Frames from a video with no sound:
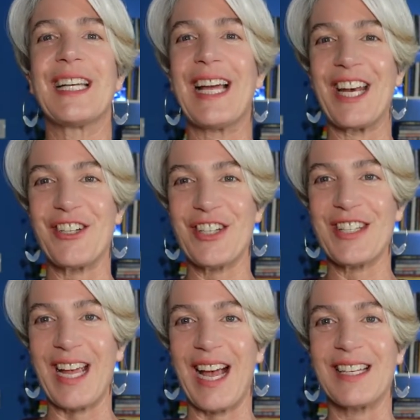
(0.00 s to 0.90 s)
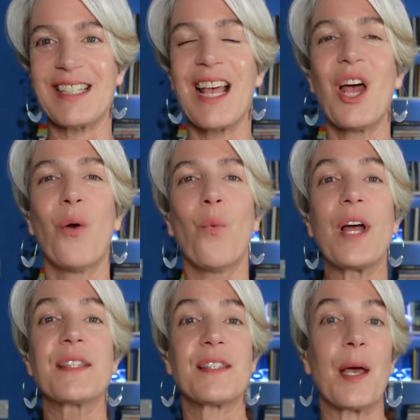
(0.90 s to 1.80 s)
can understand
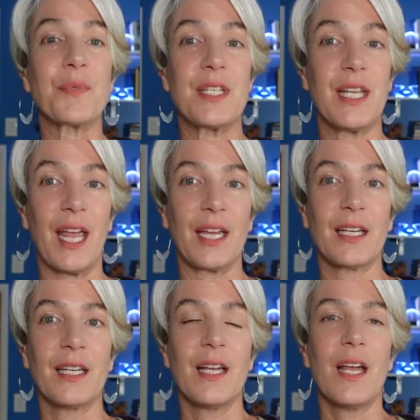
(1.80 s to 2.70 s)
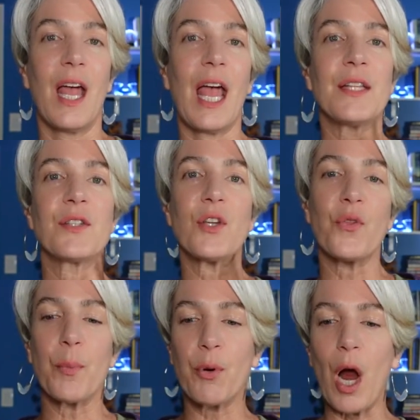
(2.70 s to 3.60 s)
what step to take. And
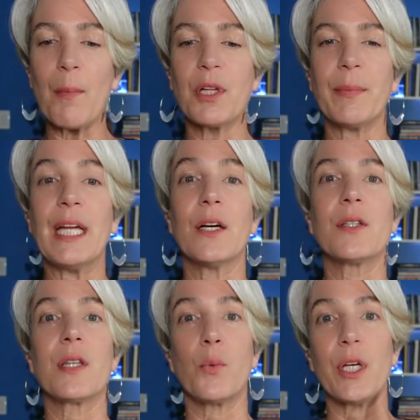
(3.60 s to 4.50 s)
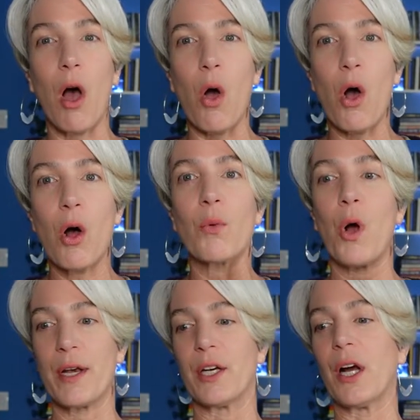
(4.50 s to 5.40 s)
so the problem here is that we all
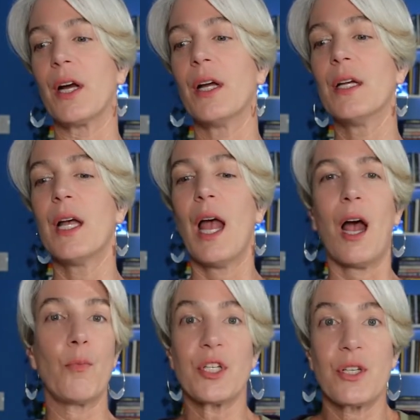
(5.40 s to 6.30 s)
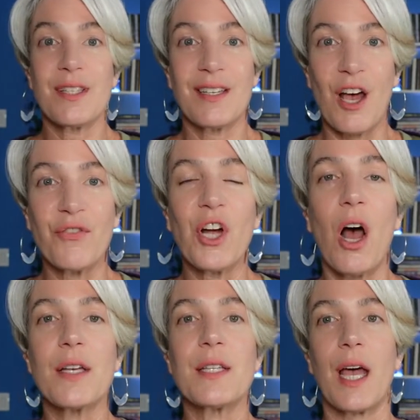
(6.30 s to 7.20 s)
wonder, how much is enough
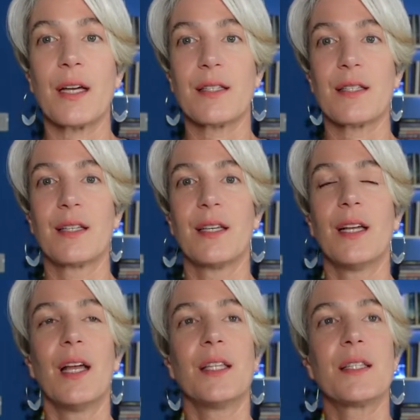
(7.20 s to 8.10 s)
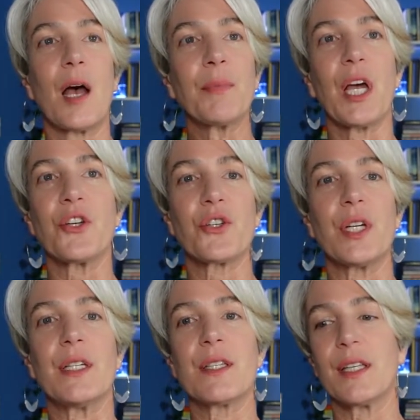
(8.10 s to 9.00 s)
context? Some
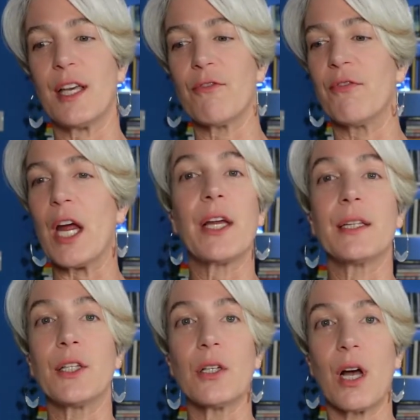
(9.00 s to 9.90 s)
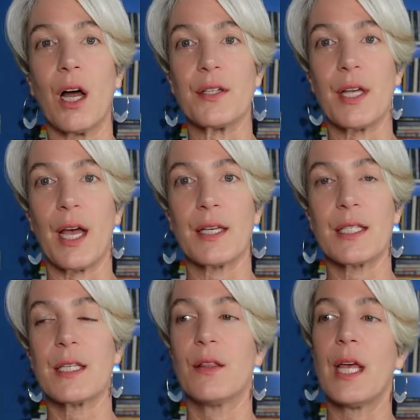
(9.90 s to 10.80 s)
countries give very little
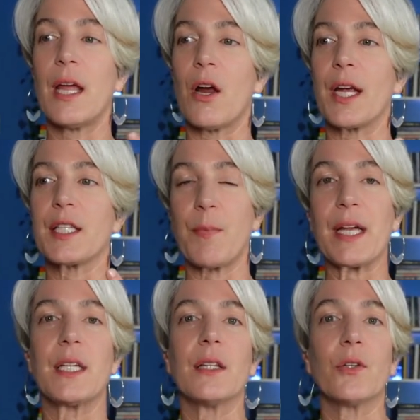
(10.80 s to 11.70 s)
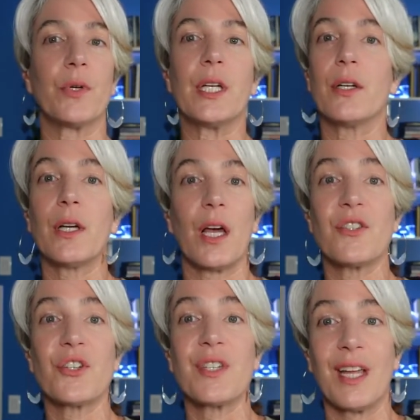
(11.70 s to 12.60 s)
context. They are expecting the reader to
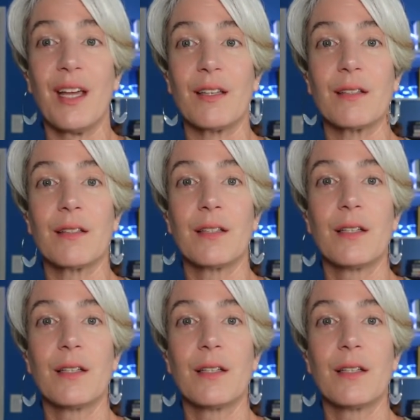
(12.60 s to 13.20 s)
understand.